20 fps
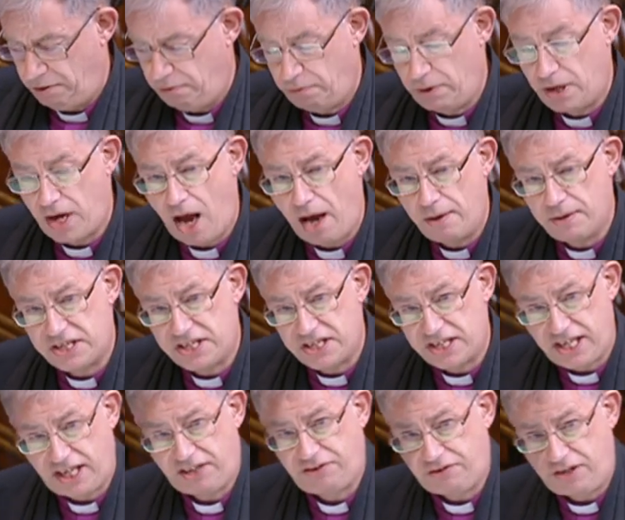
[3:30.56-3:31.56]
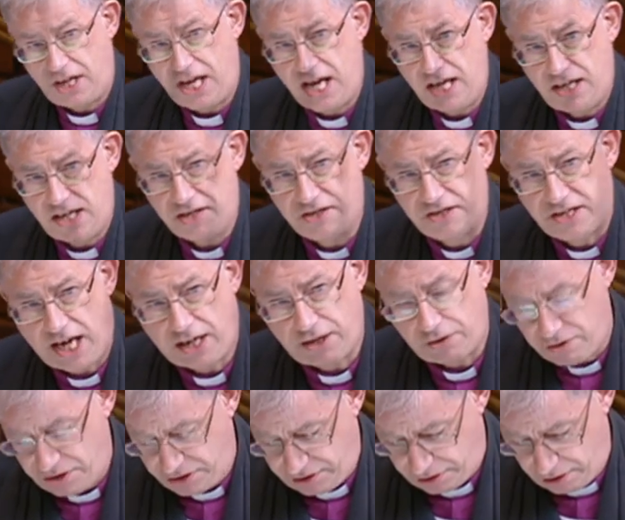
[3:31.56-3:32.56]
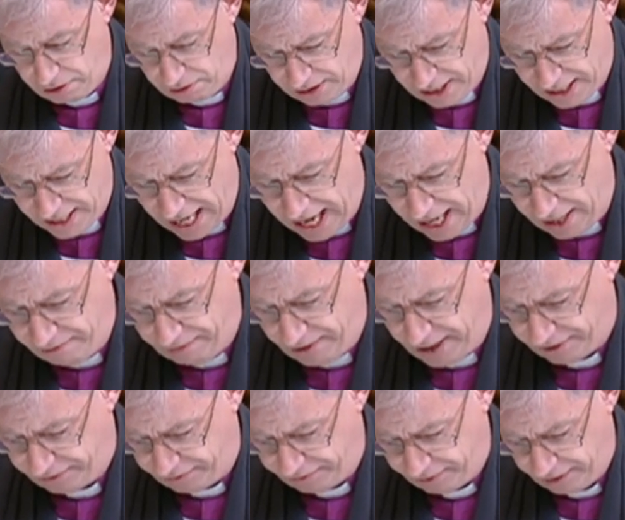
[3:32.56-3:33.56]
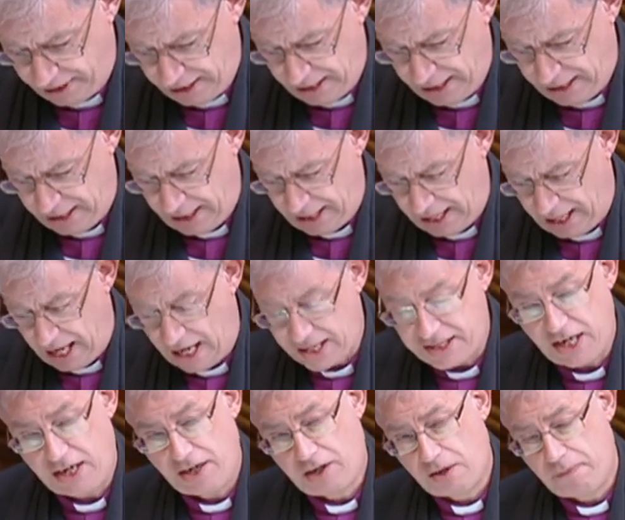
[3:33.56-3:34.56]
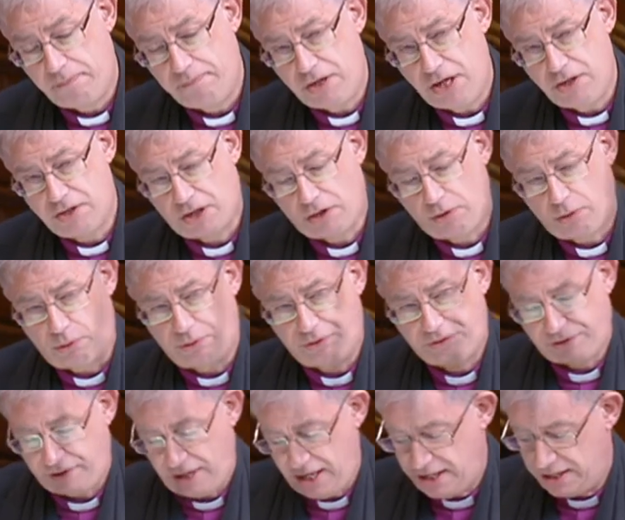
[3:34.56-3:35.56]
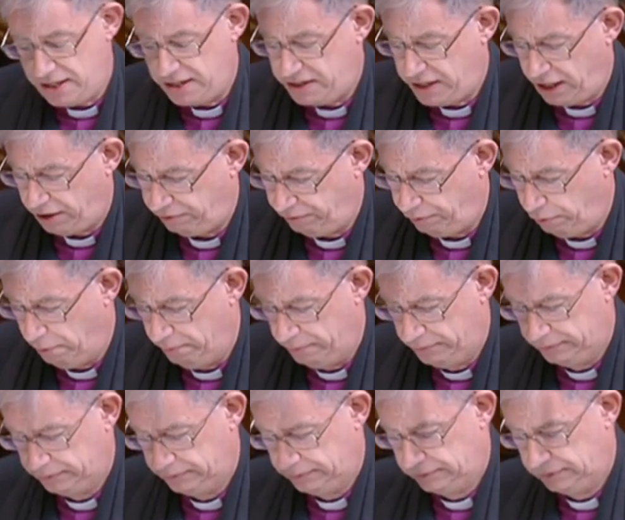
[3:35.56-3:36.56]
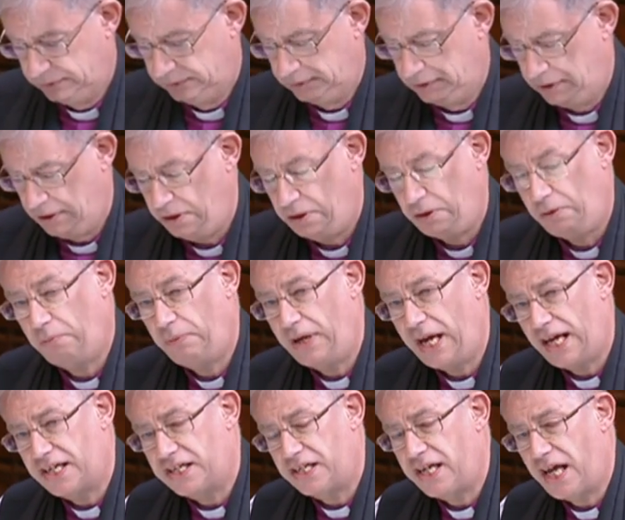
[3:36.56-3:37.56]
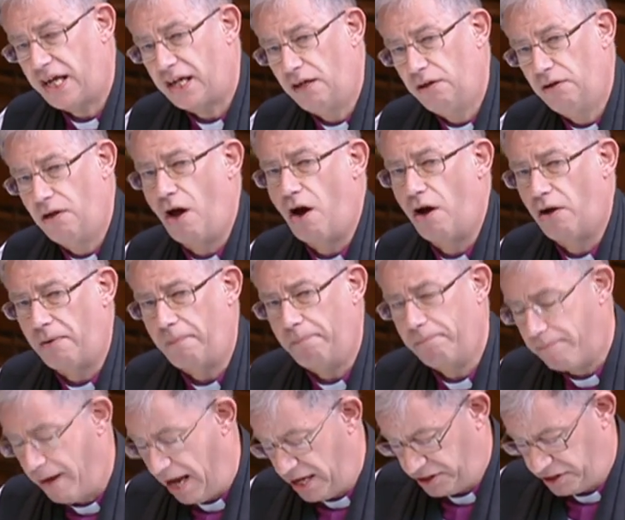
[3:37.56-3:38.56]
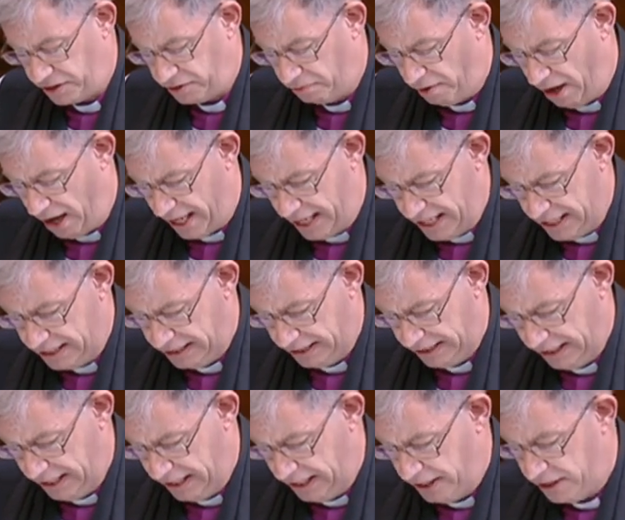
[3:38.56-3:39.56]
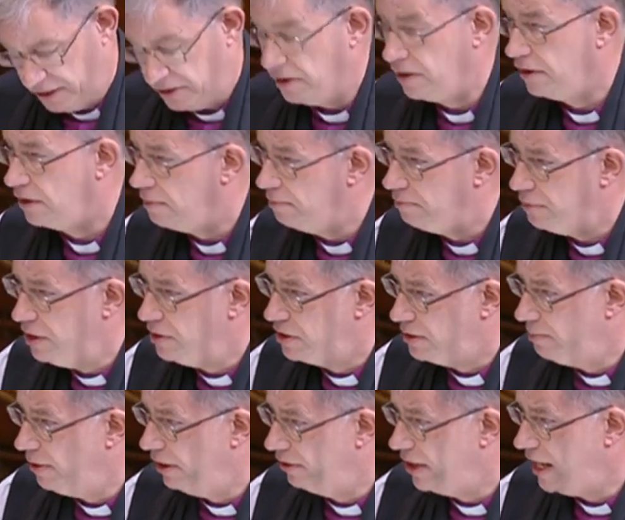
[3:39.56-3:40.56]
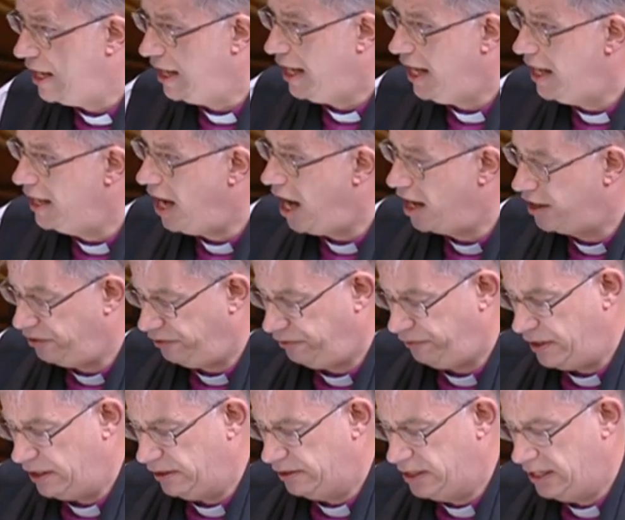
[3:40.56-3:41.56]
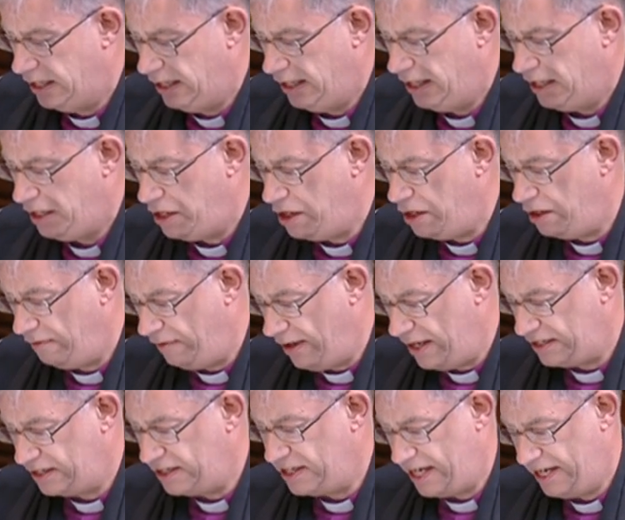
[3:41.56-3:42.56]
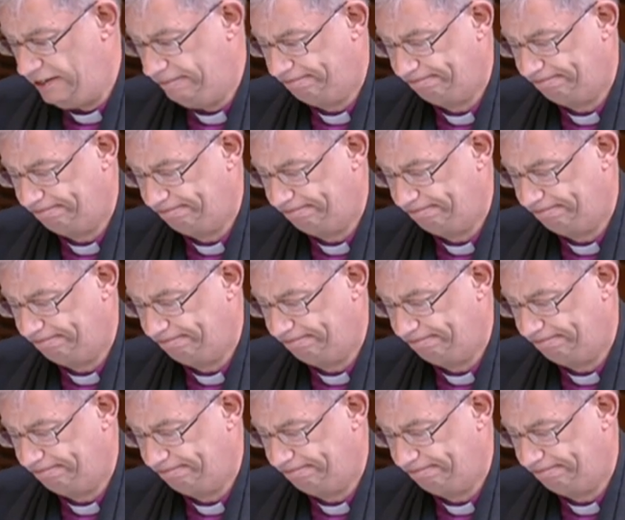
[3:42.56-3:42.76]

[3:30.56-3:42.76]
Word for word: When I was 16 in secondary school in Halifax, I did a computer course in the sixth form. We had to take a long bus ride to the computer building in Huddersfield University.